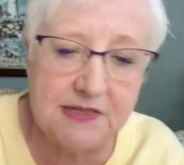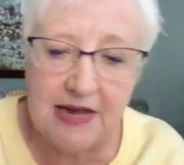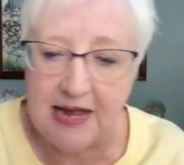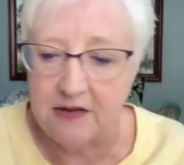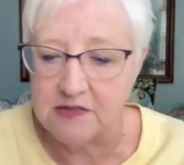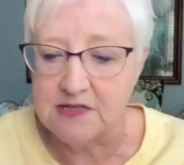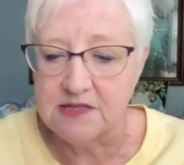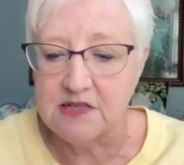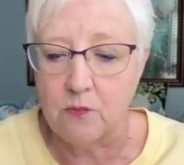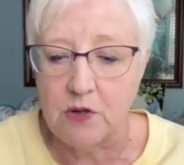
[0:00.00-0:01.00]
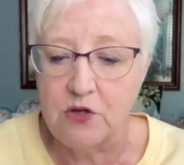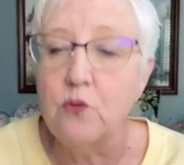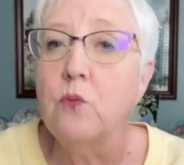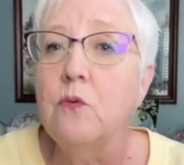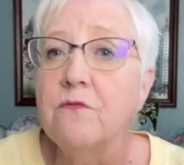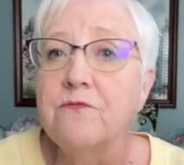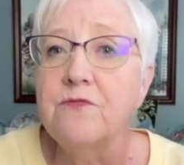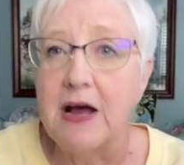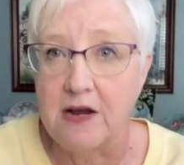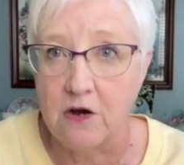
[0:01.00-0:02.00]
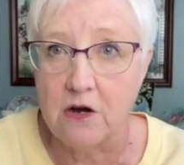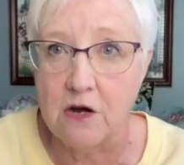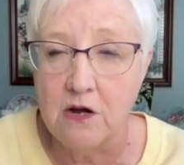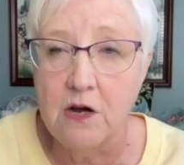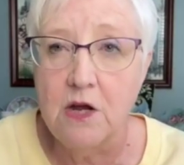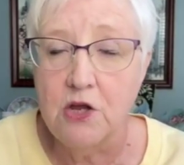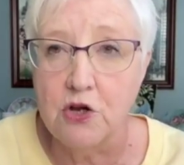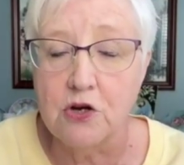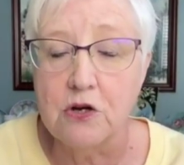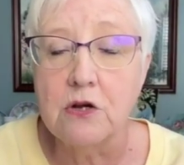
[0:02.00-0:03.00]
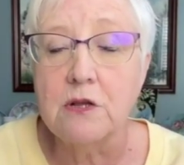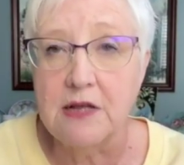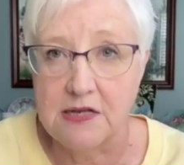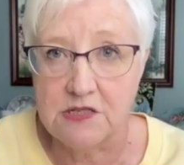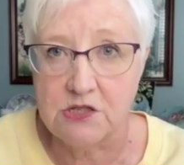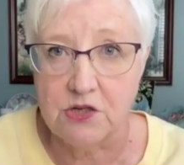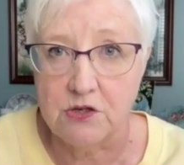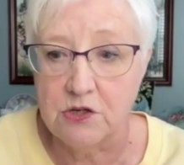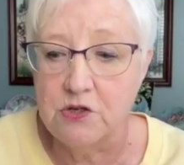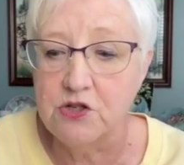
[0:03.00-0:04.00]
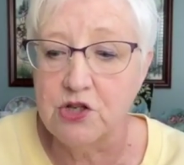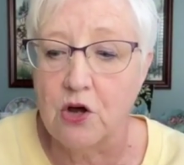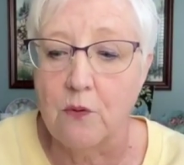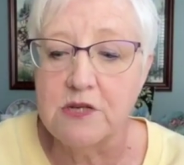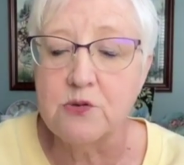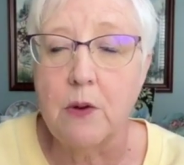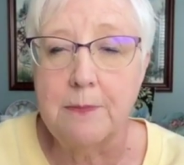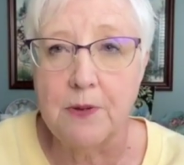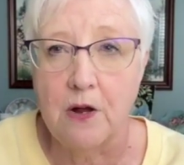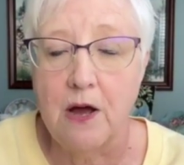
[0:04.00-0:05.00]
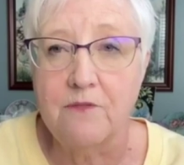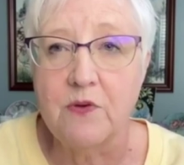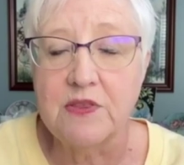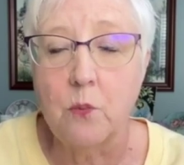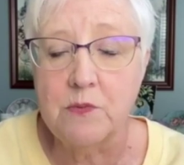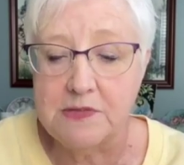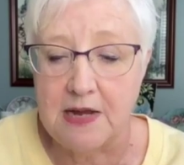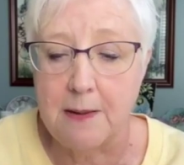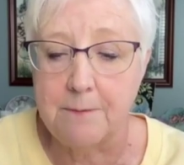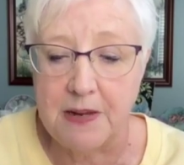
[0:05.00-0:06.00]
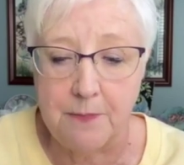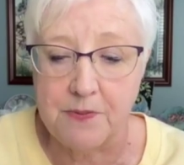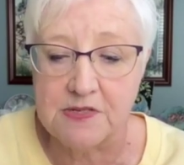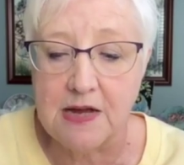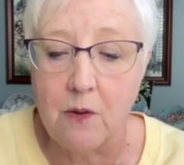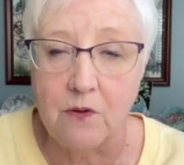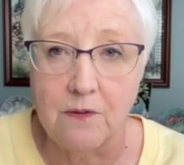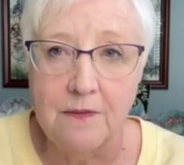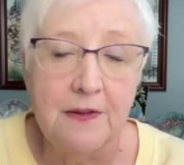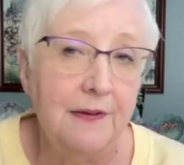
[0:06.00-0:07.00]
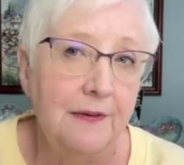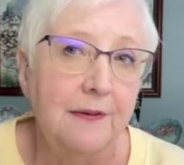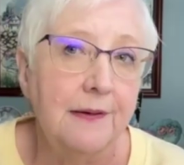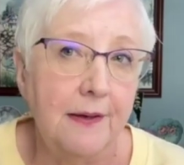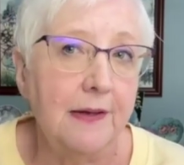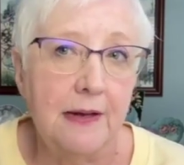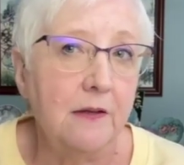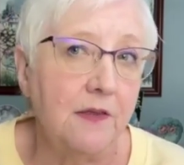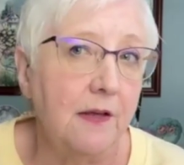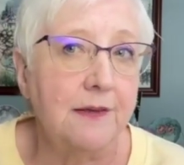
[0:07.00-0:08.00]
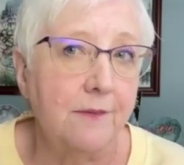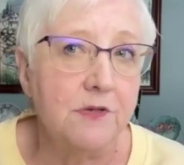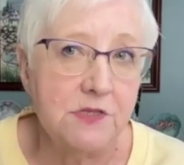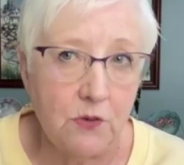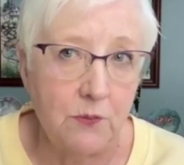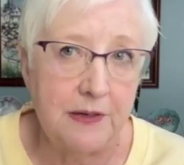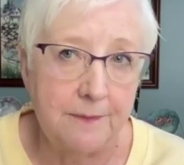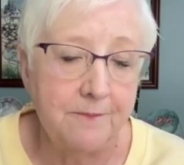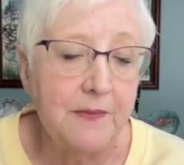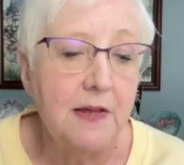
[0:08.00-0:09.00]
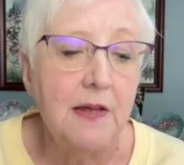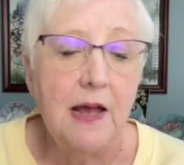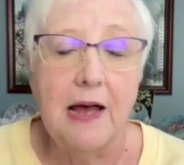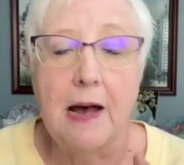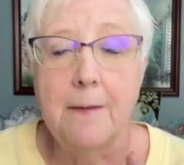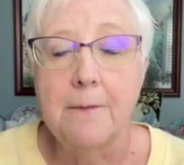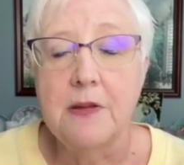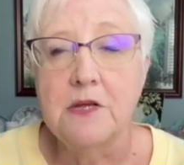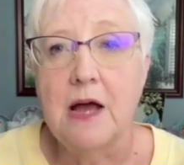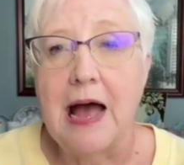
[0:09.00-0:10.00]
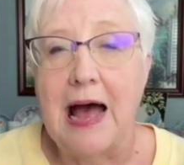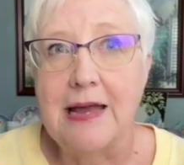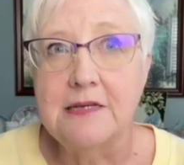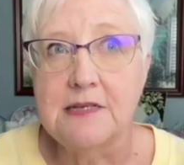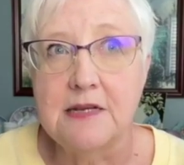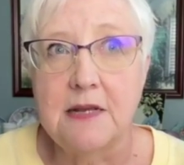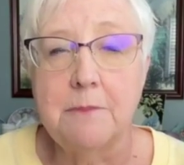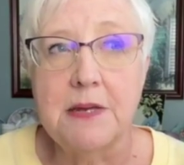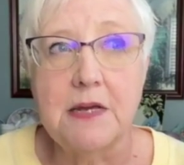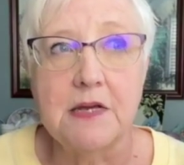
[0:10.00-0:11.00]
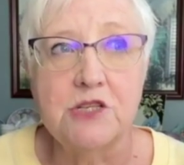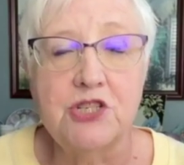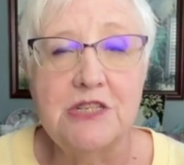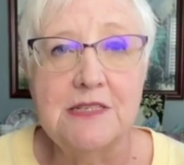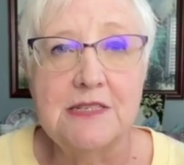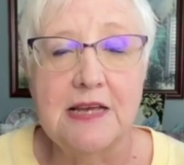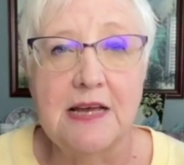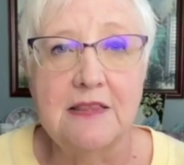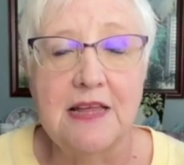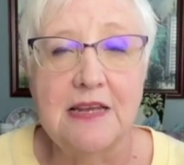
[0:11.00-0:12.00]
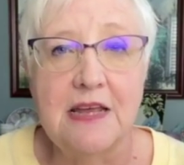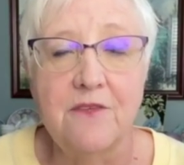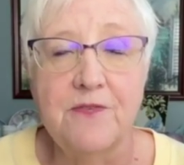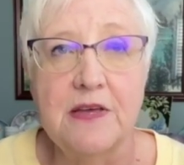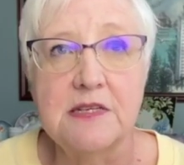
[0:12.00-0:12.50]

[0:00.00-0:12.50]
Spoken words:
little tiles, is that when you fire your Lustre, you should always wipe it off with a damp paper towel. Now, I kind of thought that was hooey. I did it because she said that